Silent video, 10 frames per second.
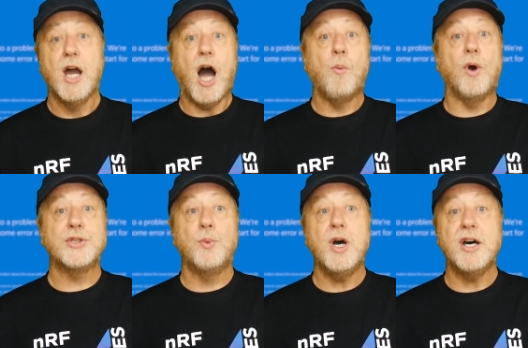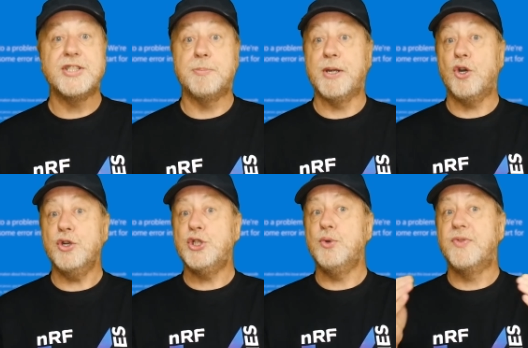And what's worse is
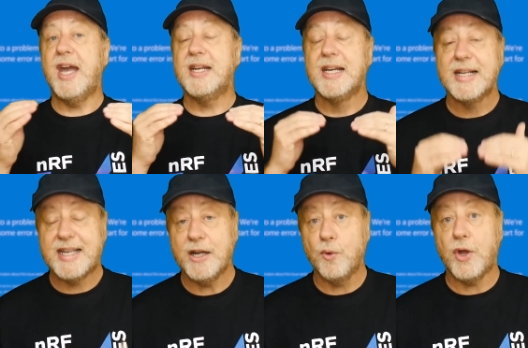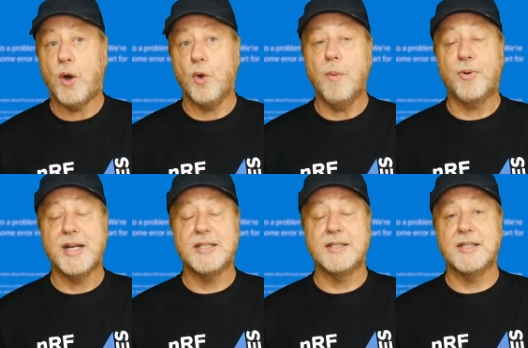because you then killed the whole
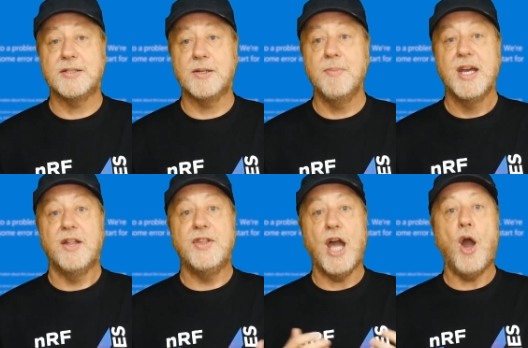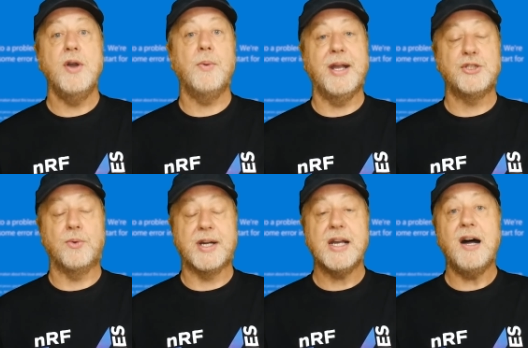operating system, the only way to
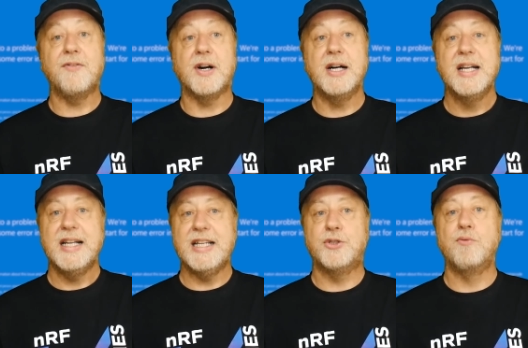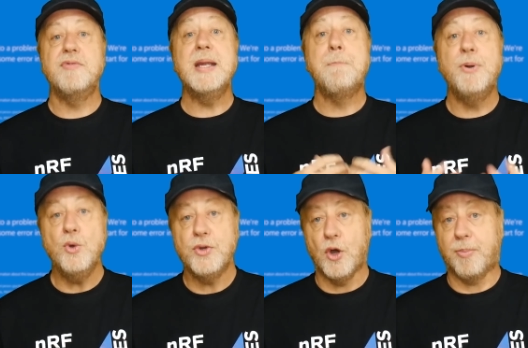recover is to
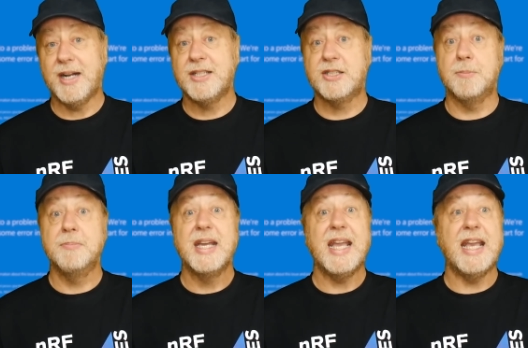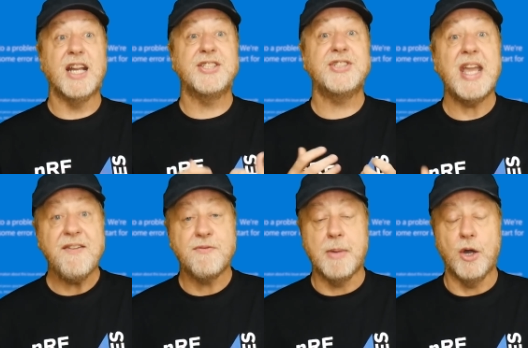reboot the operating system in a
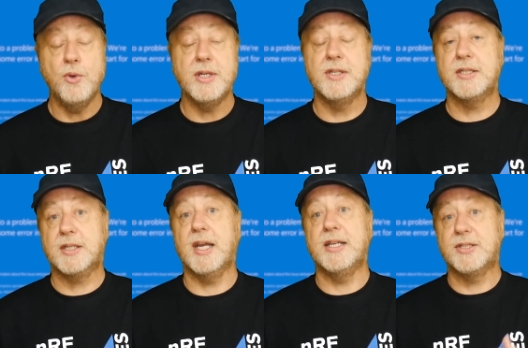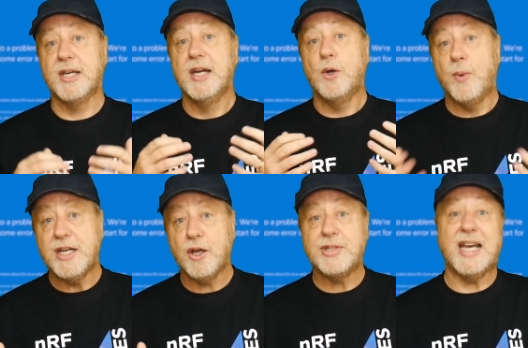safe mode. In this case, Windows